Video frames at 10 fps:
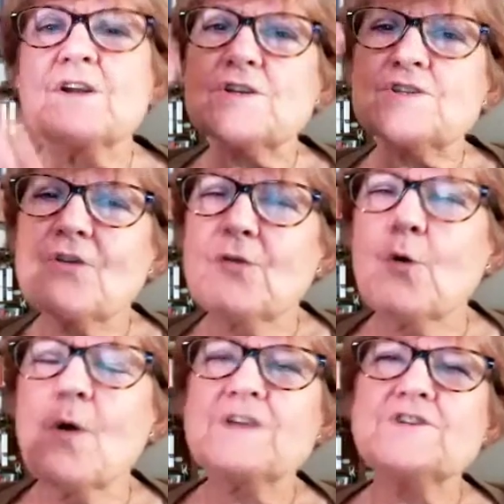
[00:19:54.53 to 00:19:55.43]
So the
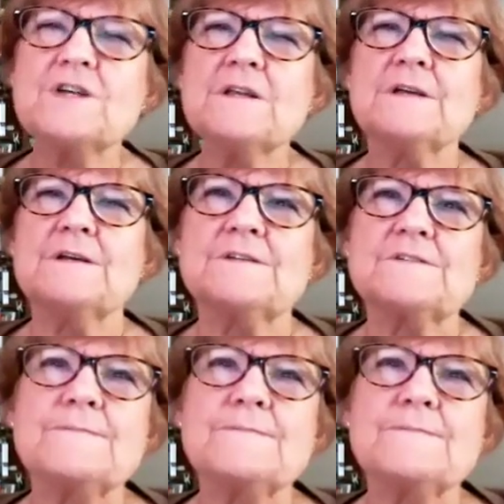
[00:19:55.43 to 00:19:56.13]
question is,